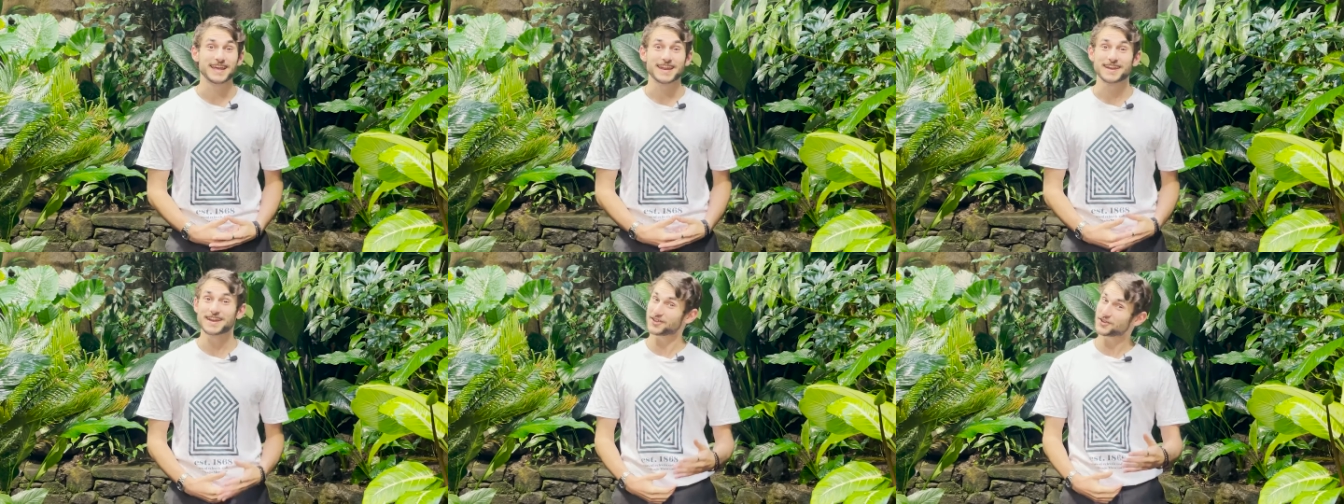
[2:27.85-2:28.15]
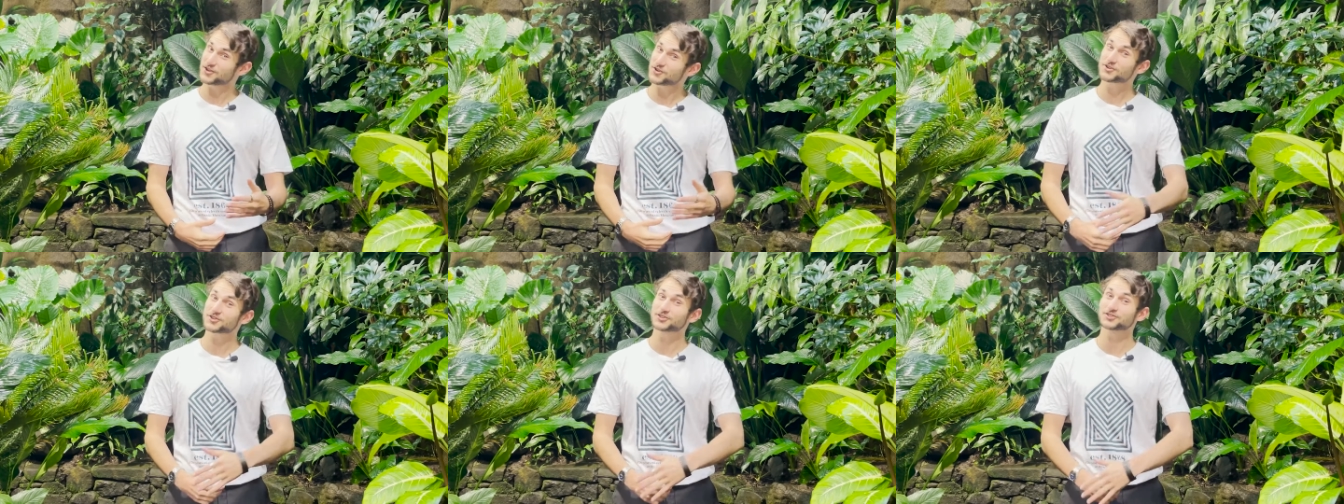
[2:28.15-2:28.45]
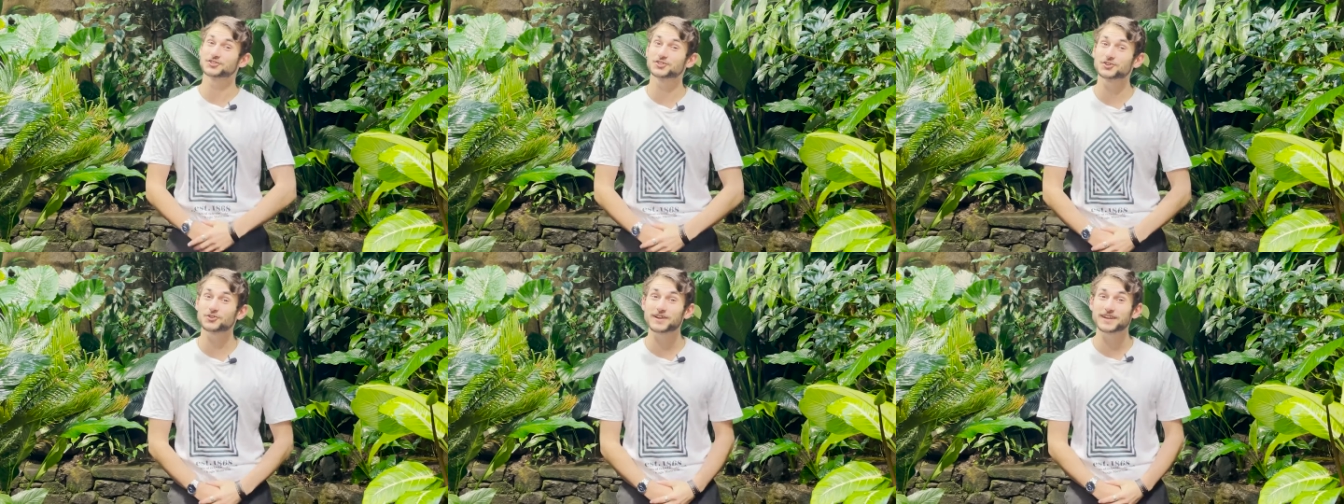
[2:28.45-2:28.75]
Now you
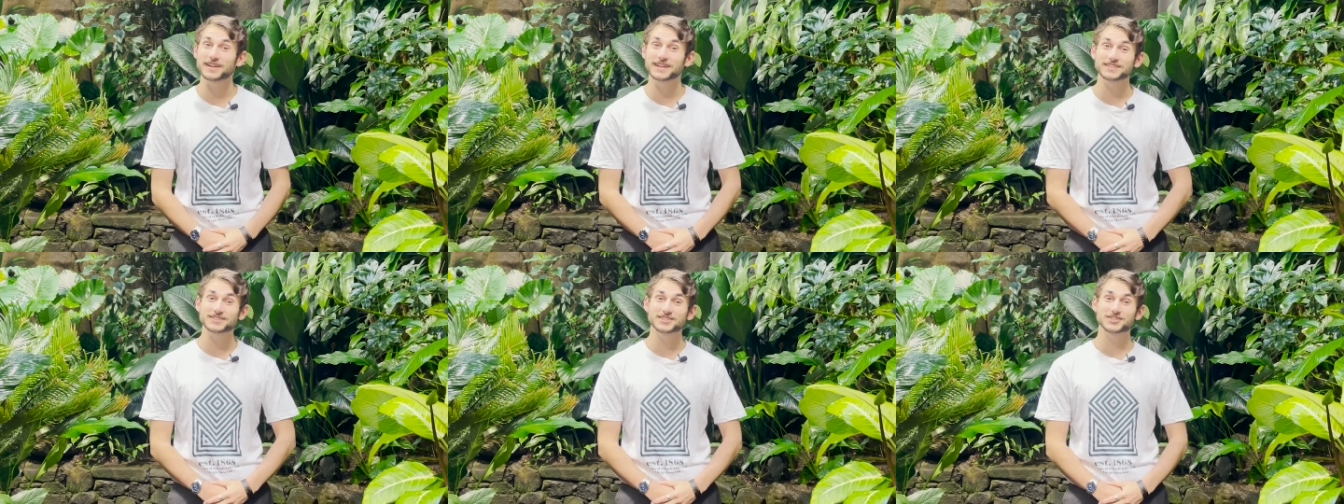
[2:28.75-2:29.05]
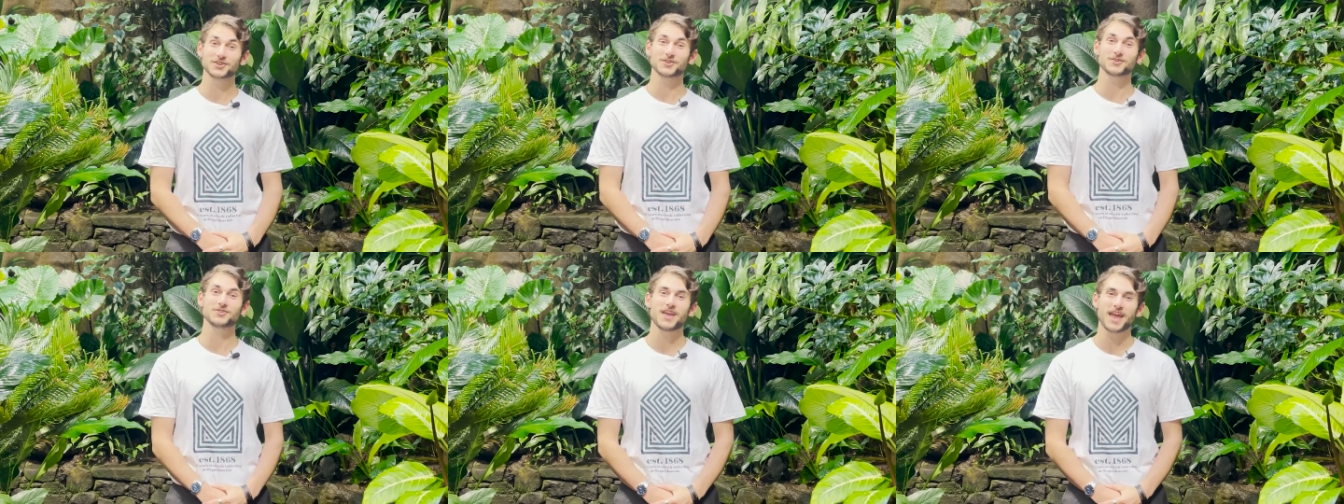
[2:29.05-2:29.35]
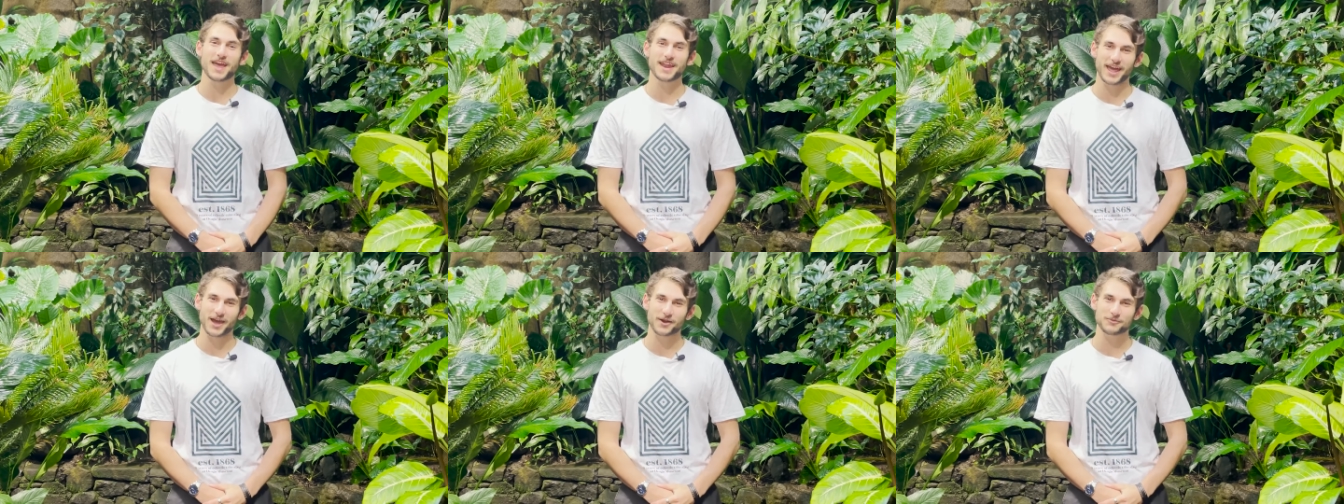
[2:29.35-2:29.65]
can join in too
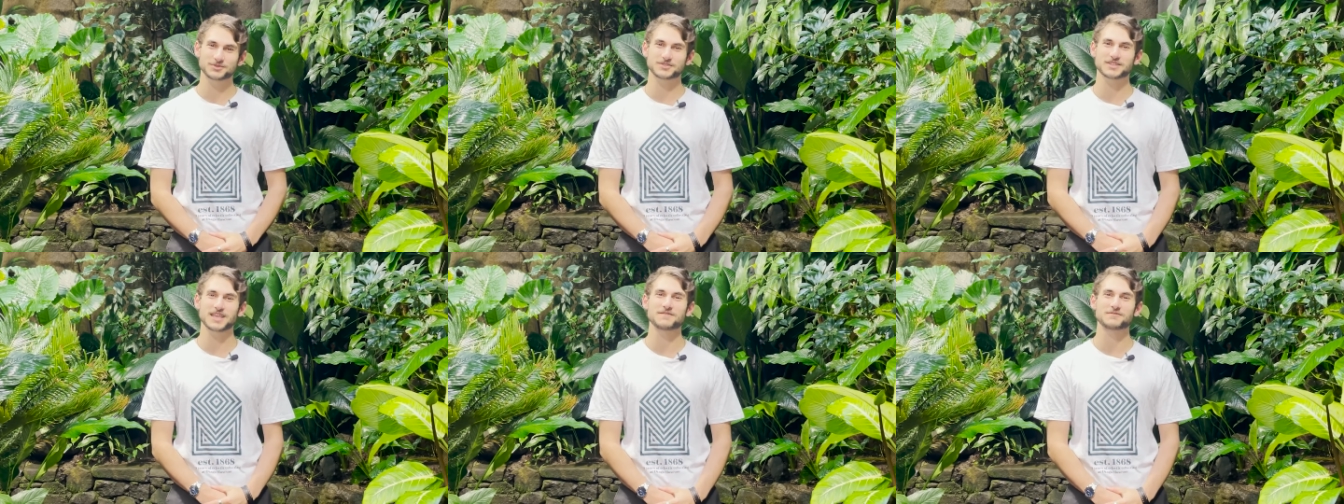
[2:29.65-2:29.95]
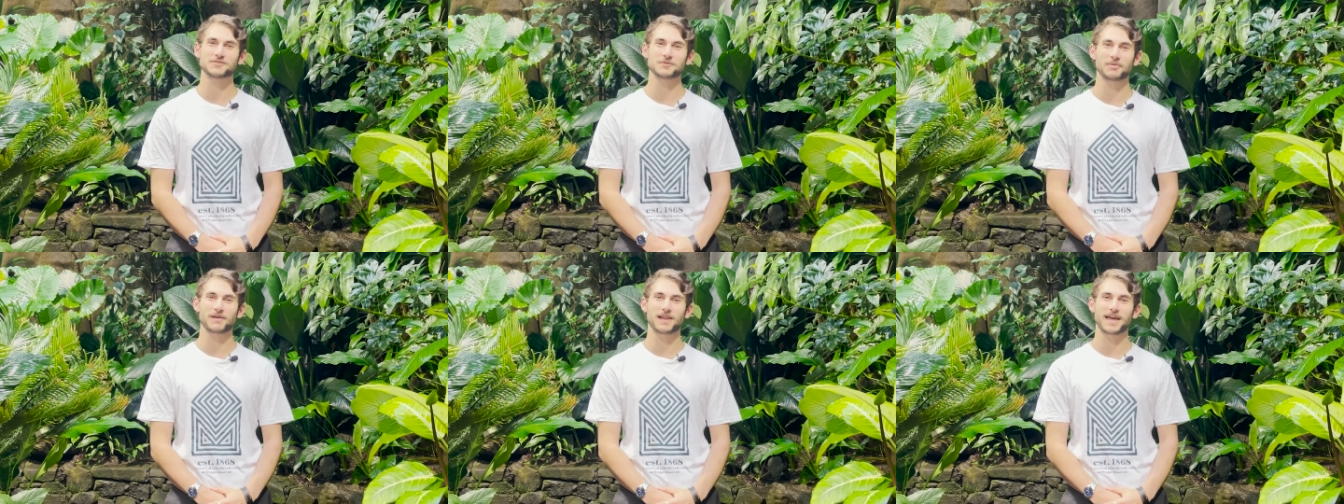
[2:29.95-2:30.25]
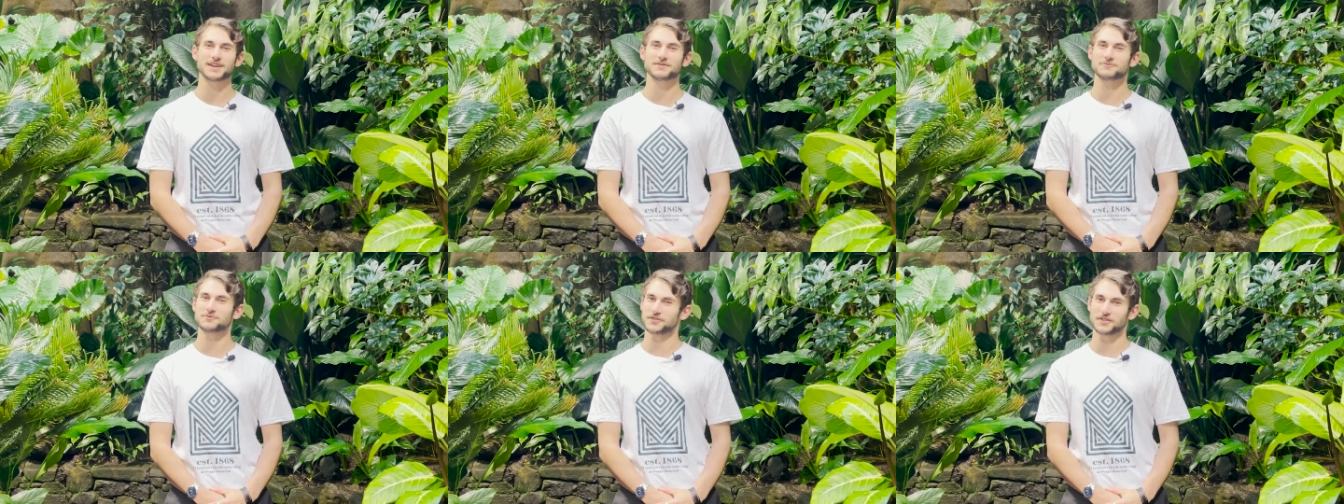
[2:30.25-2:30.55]
and help save the
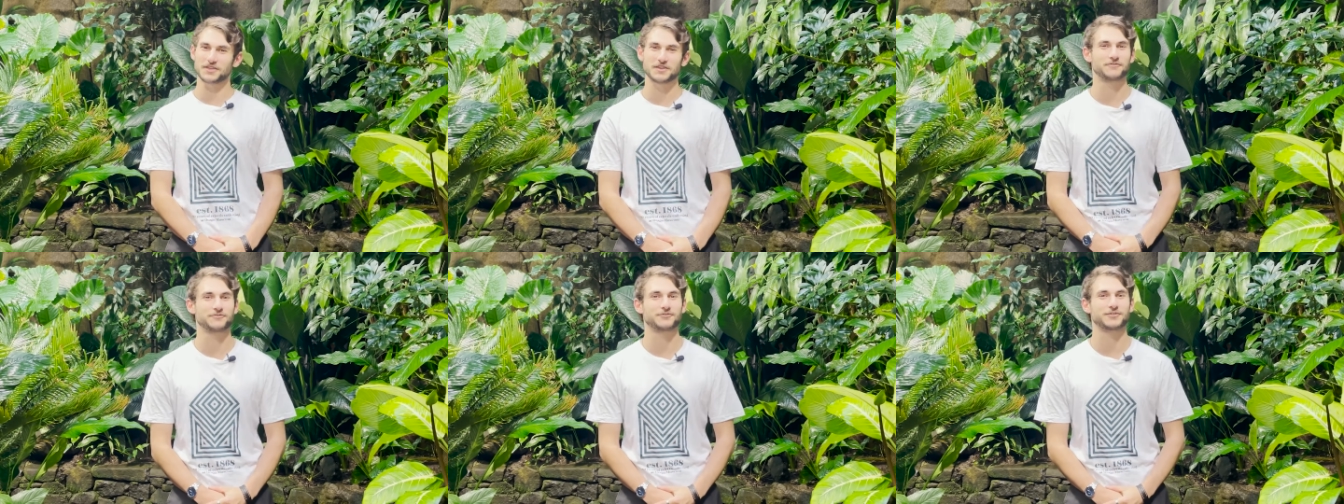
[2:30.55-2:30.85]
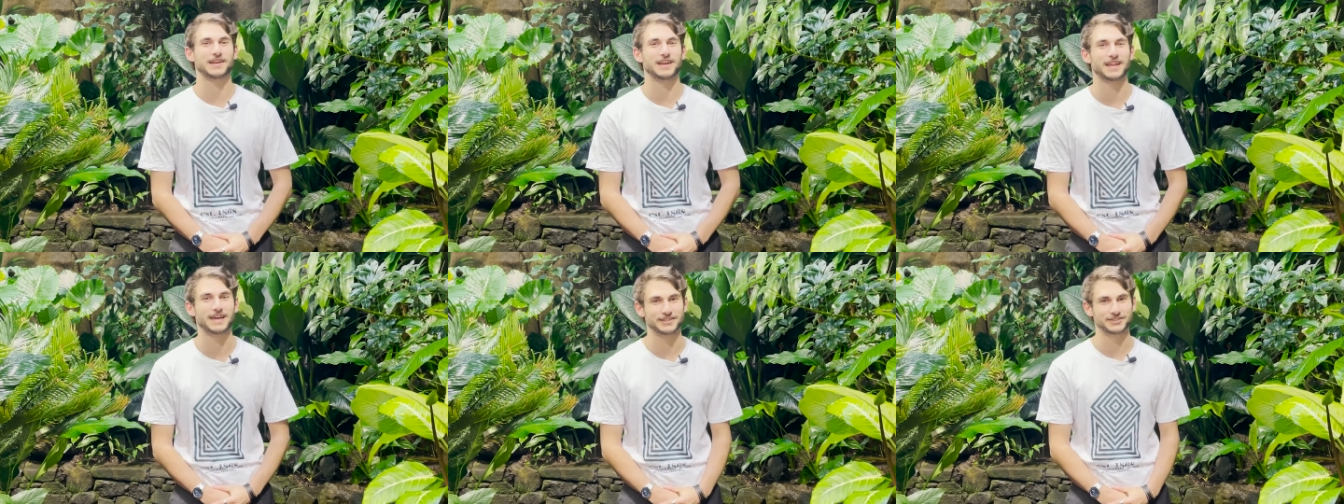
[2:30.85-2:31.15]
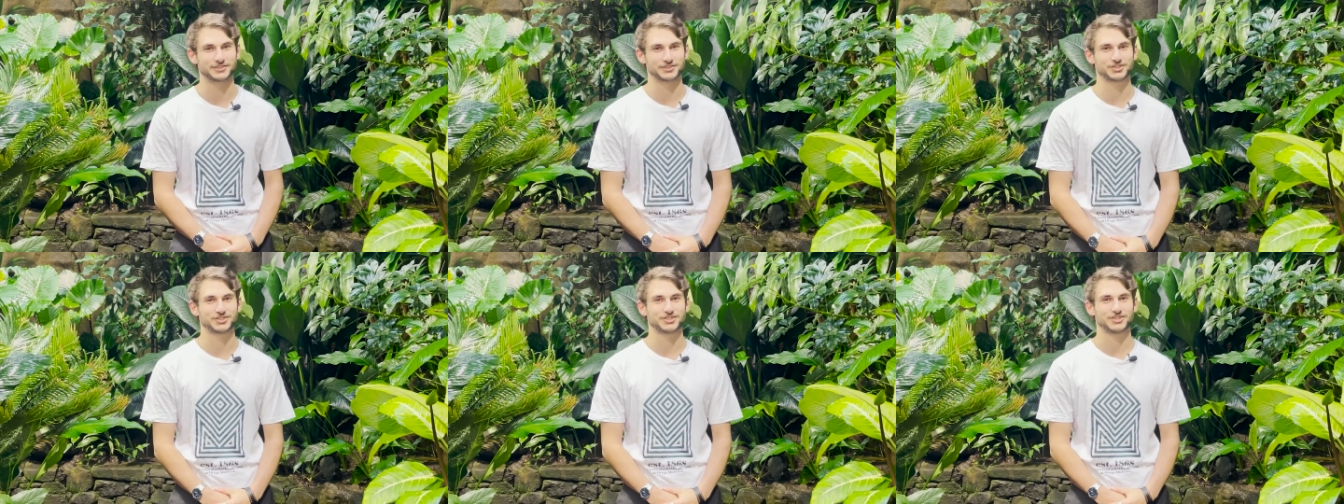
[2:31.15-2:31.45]
planet with every
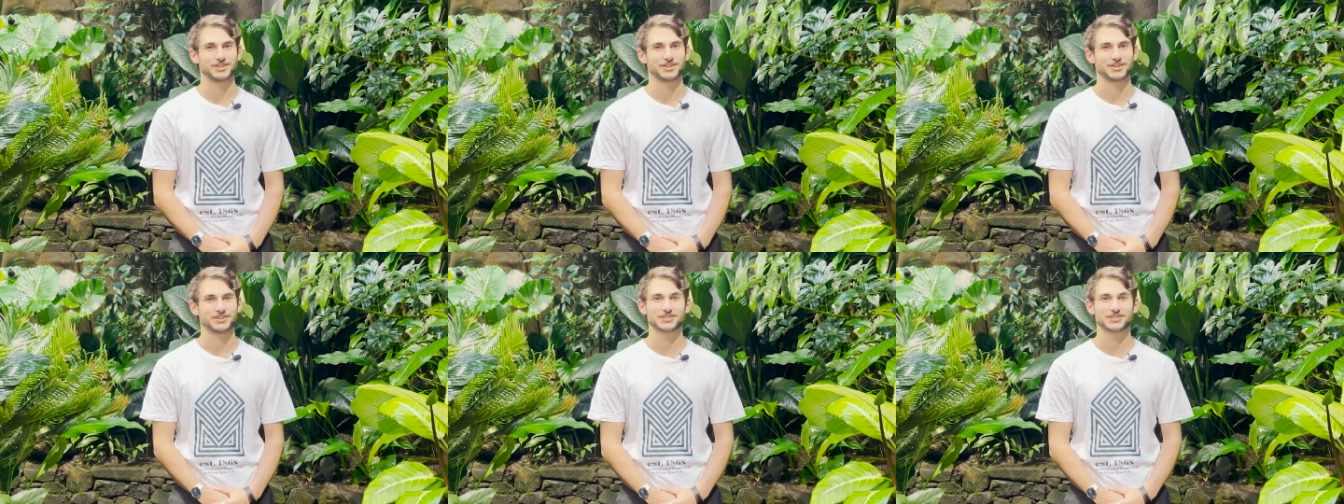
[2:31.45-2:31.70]
lunch.